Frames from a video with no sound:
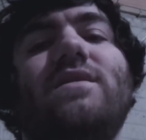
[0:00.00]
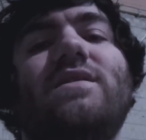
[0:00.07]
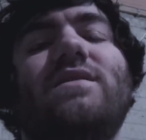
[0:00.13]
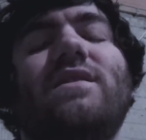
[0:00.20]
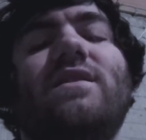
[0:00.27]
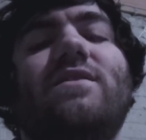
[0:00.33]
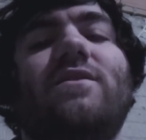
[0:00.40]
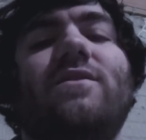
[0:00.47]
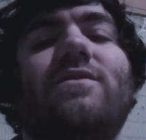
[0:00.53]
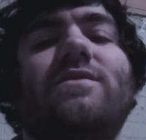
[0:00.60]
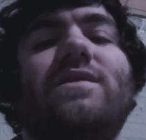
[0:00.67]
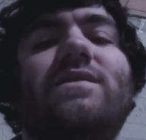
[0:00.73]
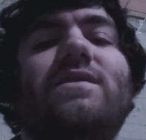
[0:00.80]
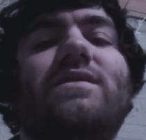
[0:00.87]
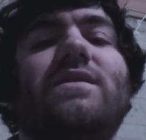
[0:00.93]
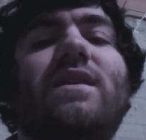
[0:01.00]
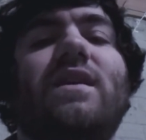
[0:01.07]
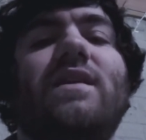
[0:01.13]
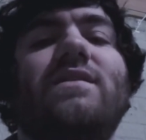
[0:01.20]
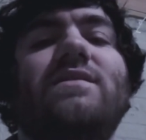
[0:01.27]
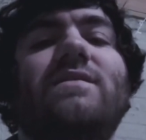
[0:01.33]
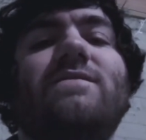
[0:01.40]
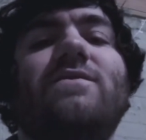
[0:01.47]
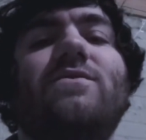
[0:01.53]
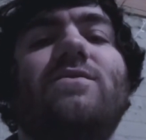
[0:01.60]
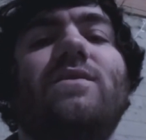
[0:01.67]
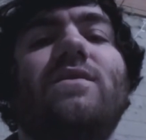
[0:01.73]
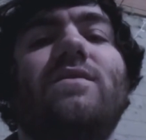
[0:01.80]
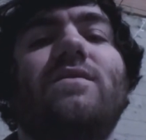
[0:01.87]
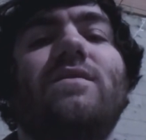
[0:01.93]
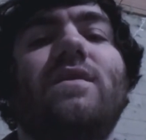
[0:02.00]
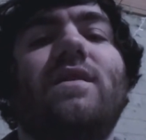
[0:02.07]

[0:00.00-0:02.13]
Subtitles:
It's like a curse in disguise, if you will.